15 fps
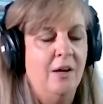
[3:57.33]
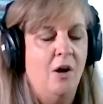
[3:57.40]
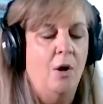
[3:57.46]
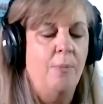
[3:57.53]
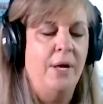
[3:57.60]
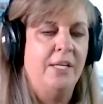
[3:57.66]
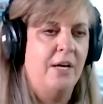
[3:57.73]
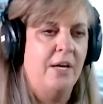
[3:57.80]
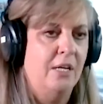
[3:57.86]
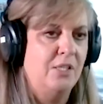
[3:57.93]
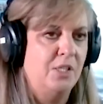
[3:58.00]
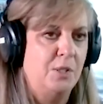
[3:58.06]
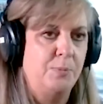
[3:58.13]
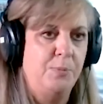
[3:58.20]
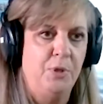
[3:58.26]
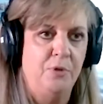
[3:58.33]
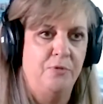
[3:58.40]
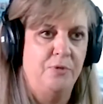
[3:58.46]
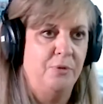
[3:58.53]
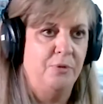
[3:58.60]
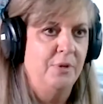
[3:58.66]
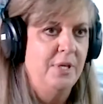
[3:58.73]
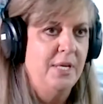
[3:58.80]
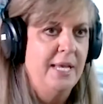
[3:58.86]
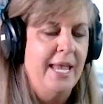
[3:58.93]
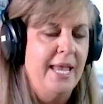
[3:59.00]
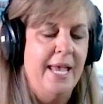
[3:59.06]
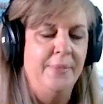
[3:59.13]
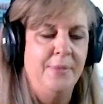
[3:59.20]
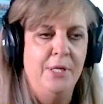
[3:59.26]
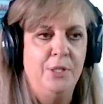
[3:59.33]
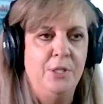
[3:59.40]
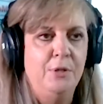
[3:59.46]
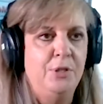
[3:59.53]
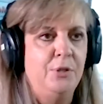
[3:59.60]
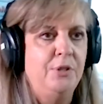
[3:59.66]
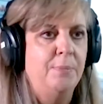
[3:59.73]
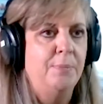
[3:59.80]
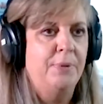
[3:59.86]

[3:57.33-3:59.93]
Oh my gosh, it's beautiful. And yes. then you do the